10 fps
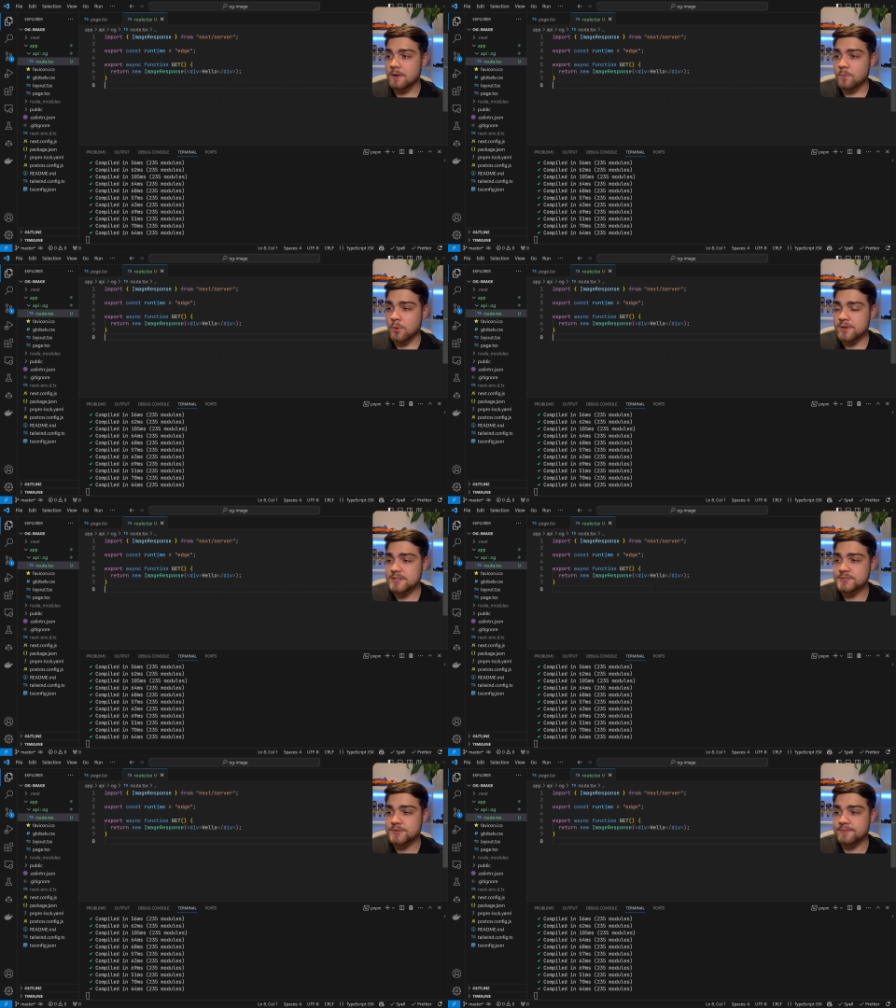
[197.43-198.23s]
What we
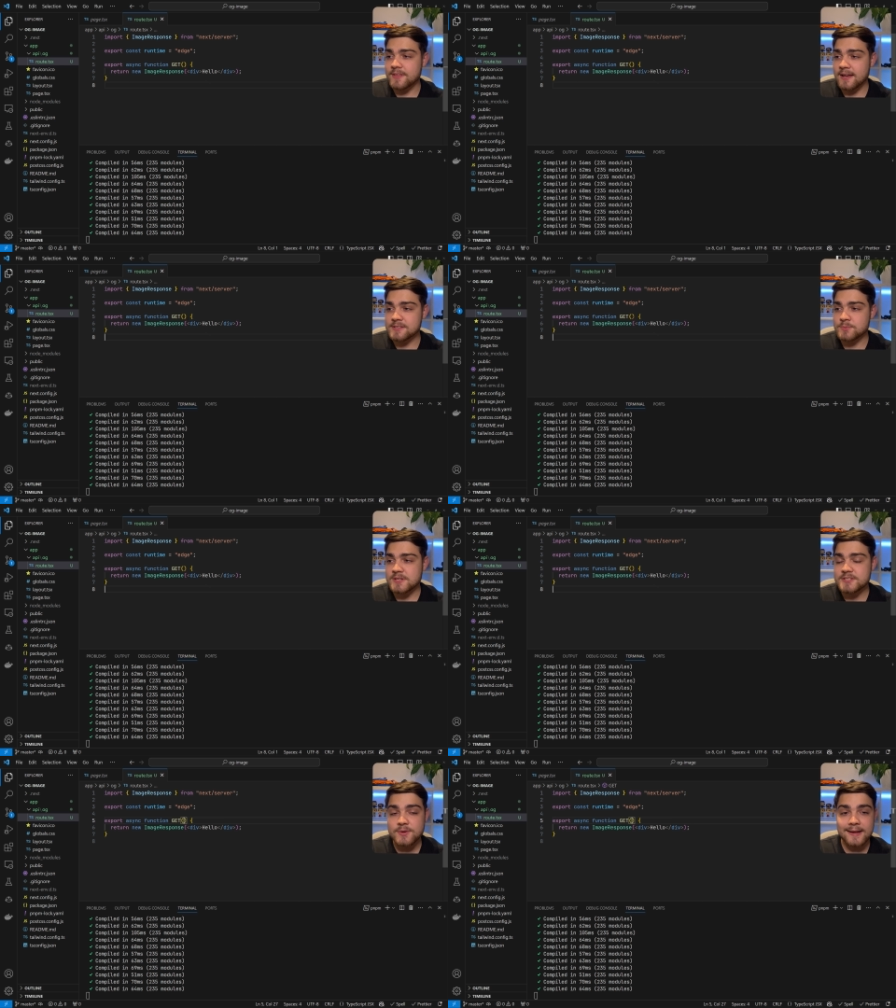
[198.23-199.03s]
need to do for that is we
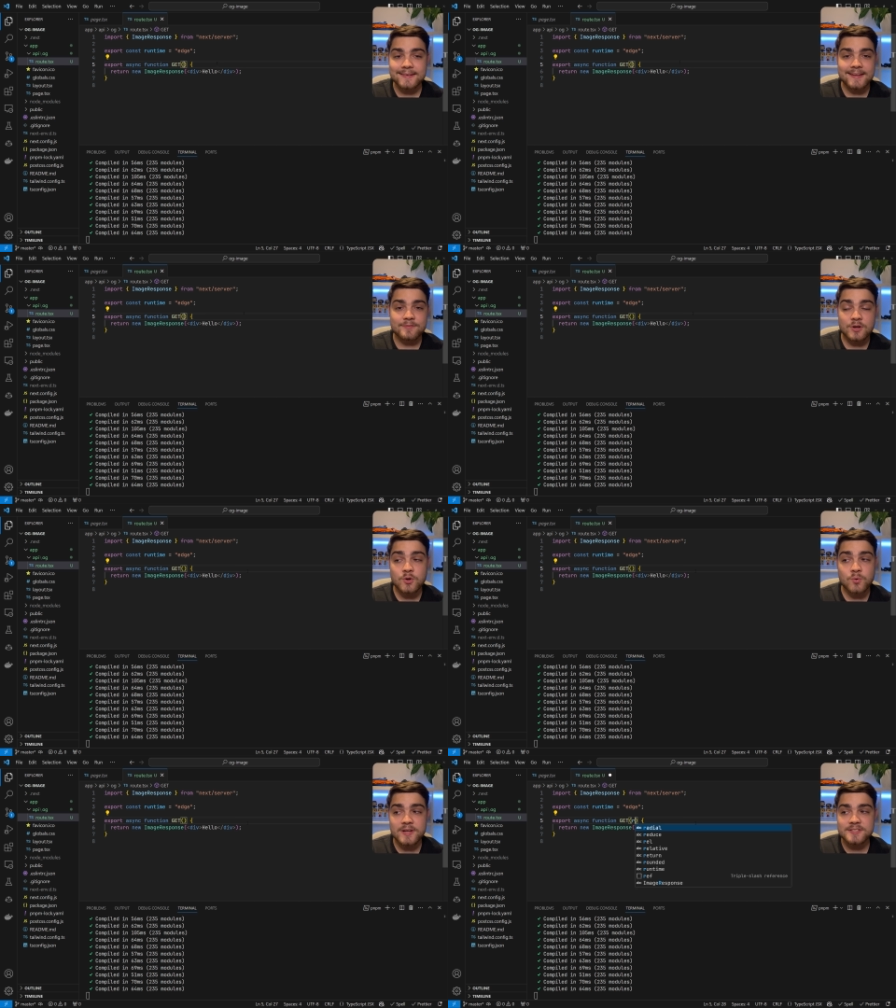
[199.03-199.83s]
need to add a
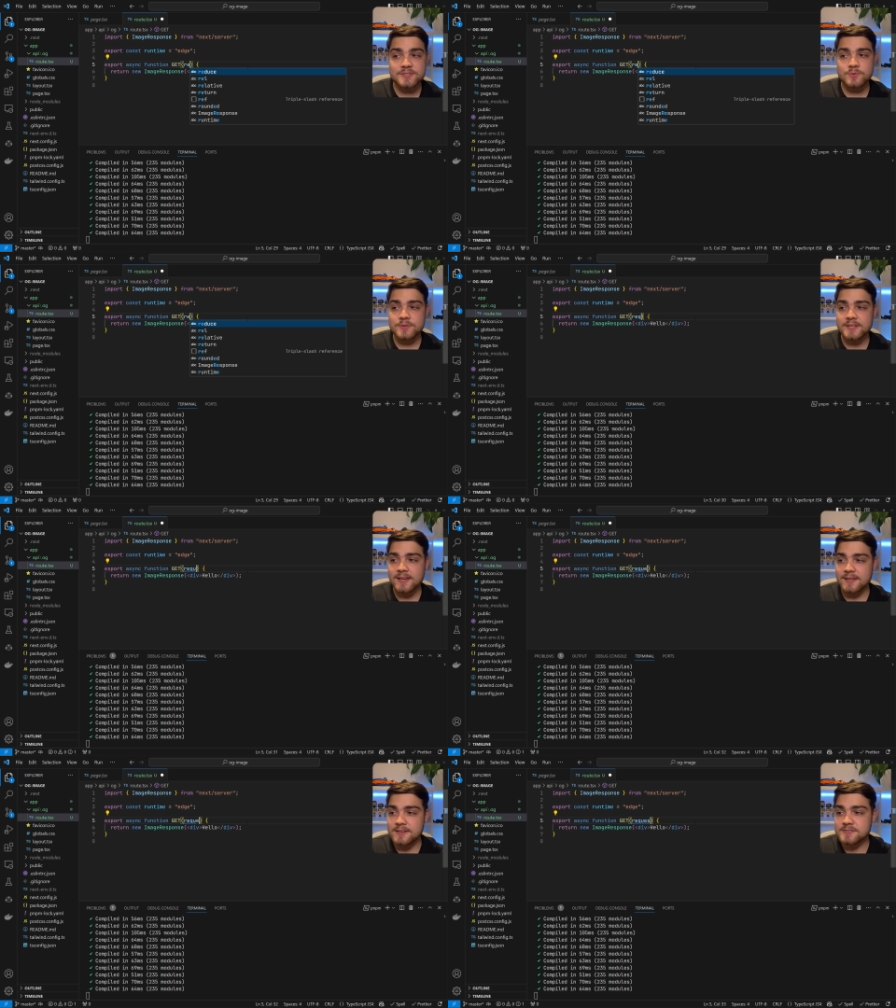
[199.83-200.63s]
request to the
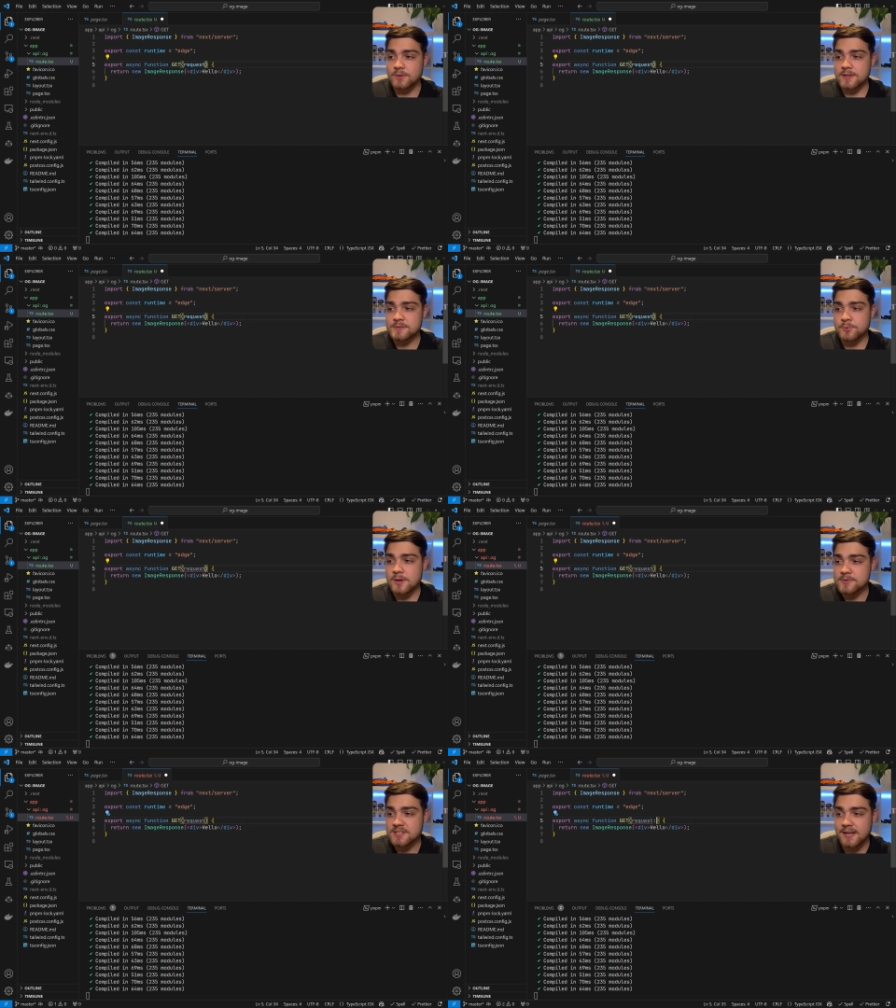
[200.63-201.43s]
get here. So as a
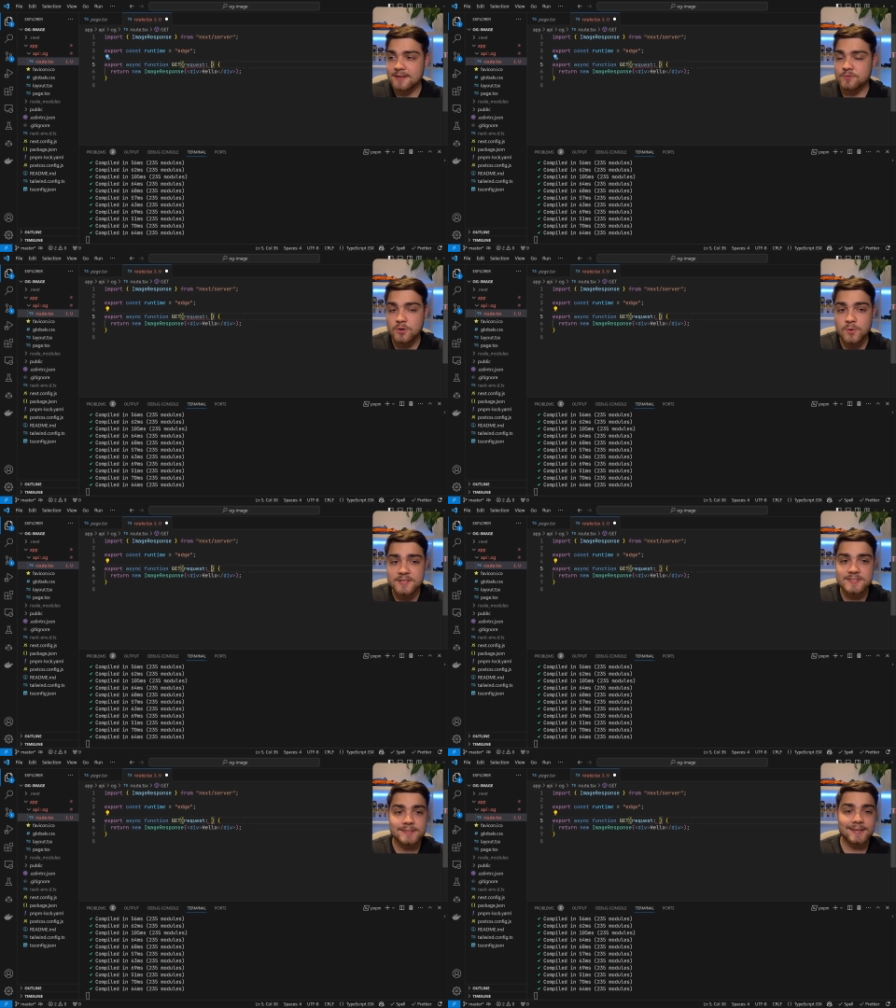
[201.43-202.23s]
parameter, add
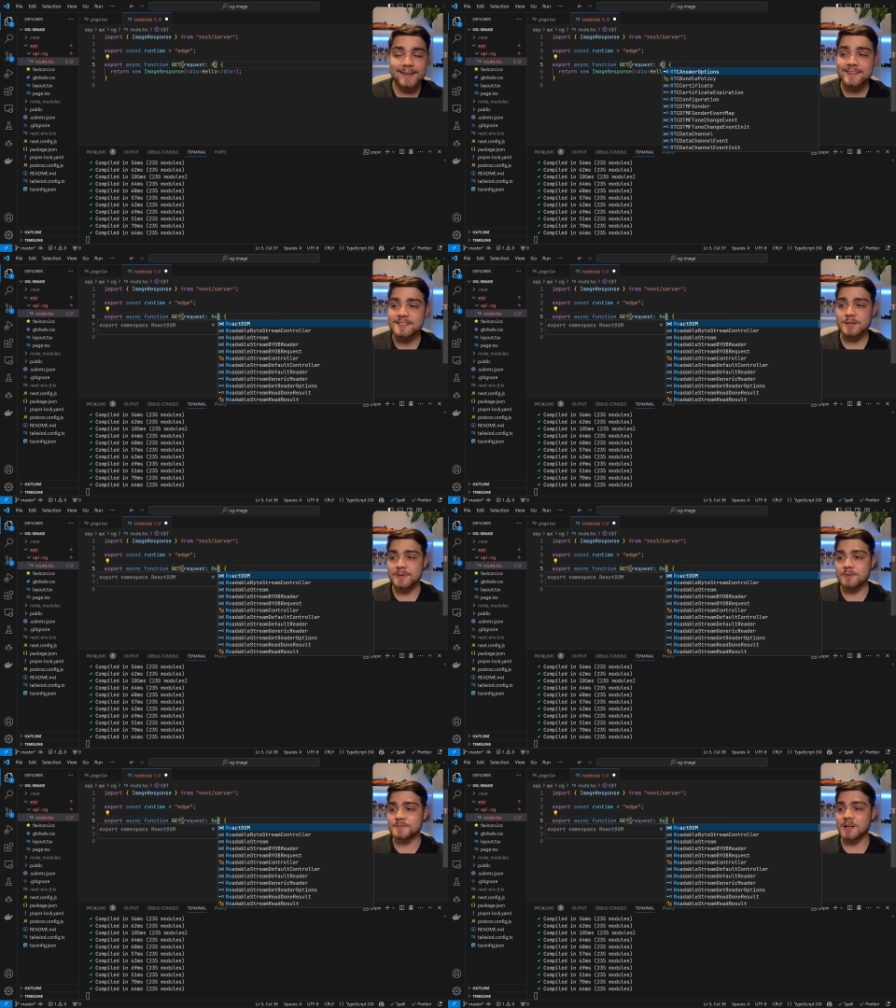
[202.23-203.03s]
request, and that's gonna
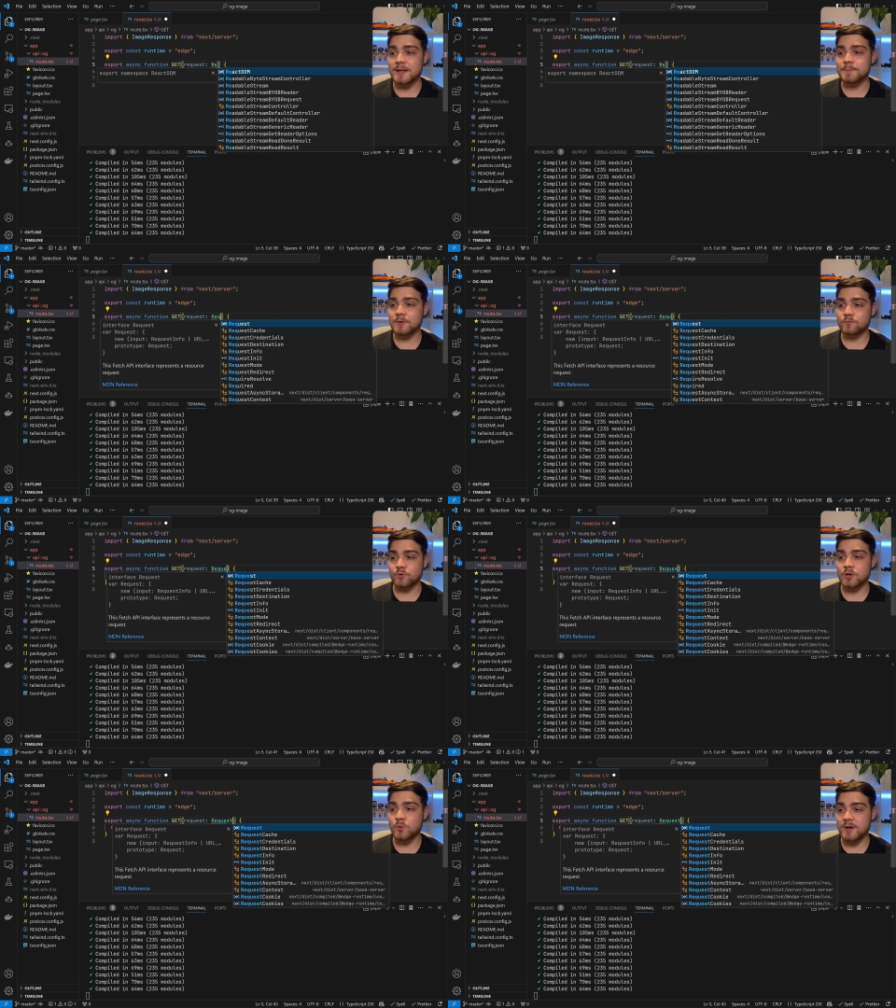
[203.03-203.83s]
be of type
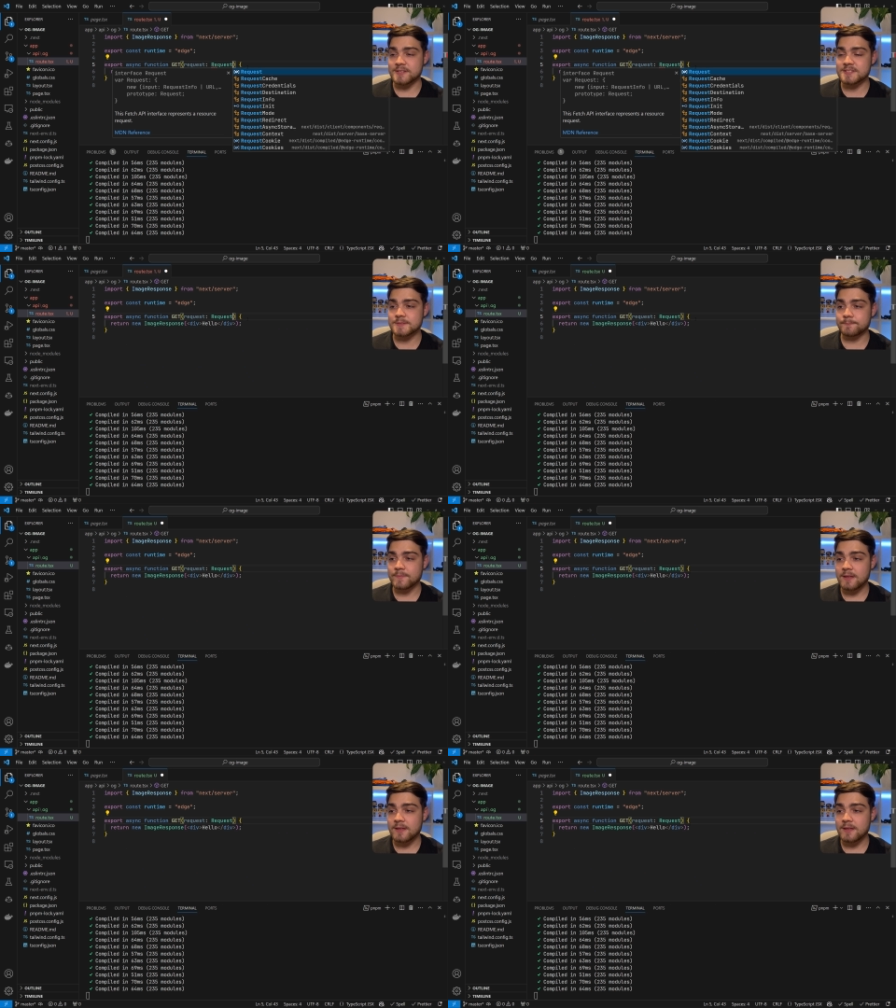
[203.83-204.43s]
request.